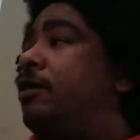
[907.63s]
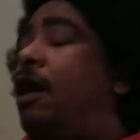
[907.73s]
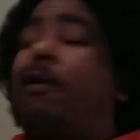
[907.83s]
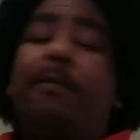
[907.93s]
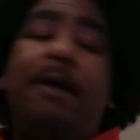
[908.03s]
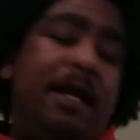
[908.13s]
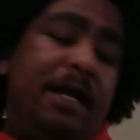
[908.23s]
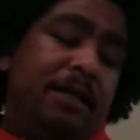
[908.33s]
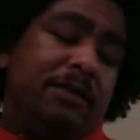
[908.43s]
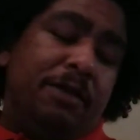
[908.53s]
all mad
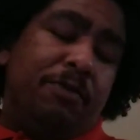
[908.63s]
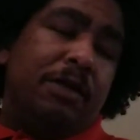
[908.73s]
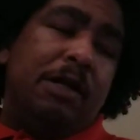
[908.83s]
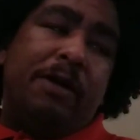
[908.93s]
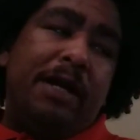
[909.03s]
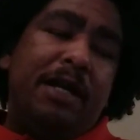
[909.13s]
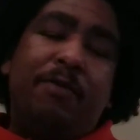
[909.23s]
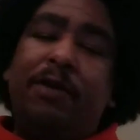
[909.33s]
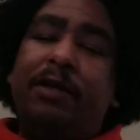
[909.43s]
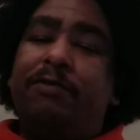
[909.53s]
hell say, well, okay,
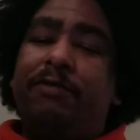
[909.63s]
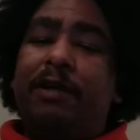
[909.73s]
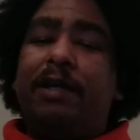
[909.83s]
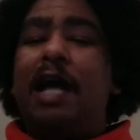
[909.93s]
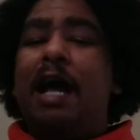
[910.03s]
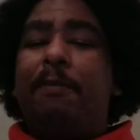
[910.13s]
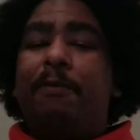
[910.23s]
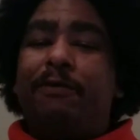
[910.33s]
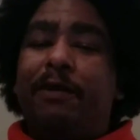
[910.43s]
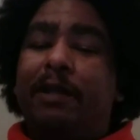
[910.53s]
then where's the fucking
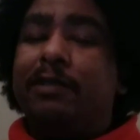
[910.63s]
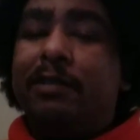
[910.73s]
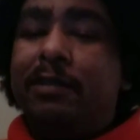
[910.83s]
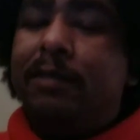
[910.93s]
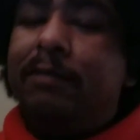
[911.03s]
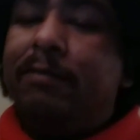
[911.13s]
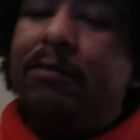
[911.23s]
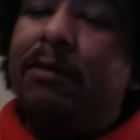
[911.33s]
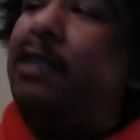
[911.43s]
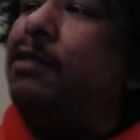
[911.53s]
Apple Fanta?
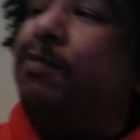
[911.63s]
That's